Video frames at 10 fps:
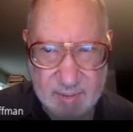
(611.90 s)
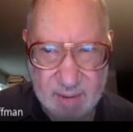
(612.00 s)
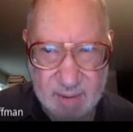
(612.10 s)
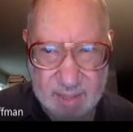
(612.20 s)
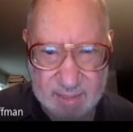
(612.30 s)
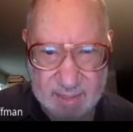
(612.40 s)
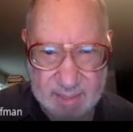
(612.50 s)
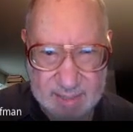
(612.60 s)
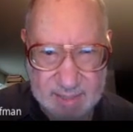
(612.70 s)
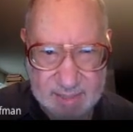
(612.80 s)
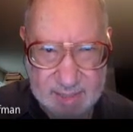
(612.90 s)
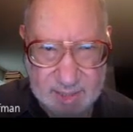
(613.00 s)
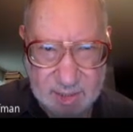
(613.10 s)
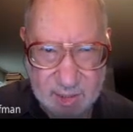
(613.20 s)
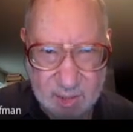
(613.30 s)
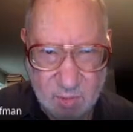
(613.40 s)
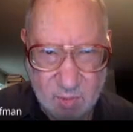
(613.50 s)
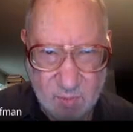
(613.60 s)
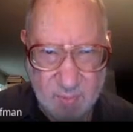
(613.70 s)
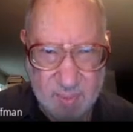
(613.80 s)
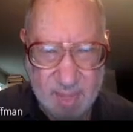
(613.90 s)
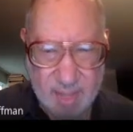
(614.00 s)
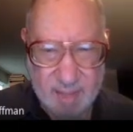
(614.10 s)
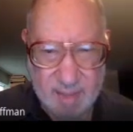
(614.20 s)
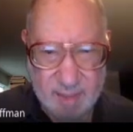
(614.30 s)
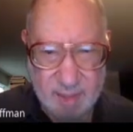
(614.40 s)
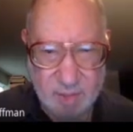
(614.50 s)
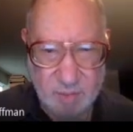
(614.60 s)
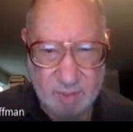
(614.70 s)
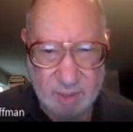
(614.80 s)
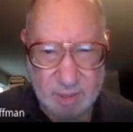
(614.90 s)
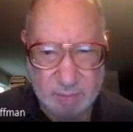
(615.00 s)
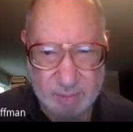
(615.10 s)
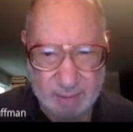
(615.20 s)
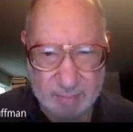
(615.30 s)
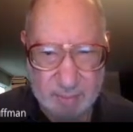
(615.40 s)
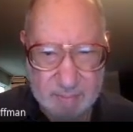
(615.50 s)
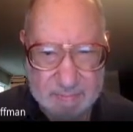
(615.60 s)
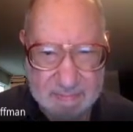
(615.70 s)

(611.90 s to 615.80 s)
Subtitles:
Right. So this is Witan's paper.